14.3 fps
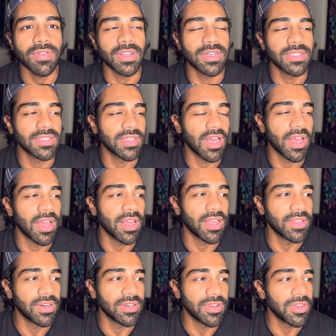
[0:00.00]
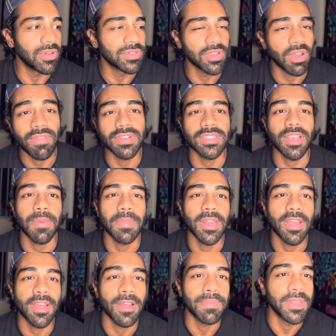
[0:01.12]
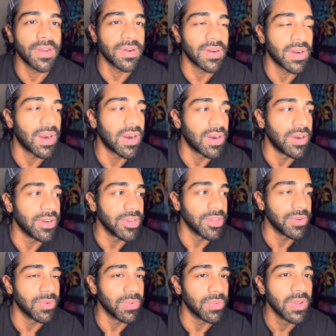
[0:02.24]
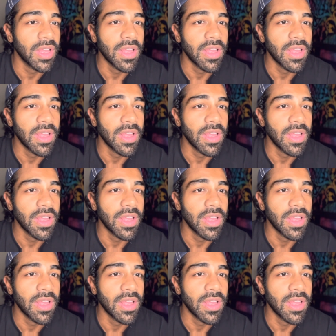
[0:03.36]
There's new softwares coming up. There are new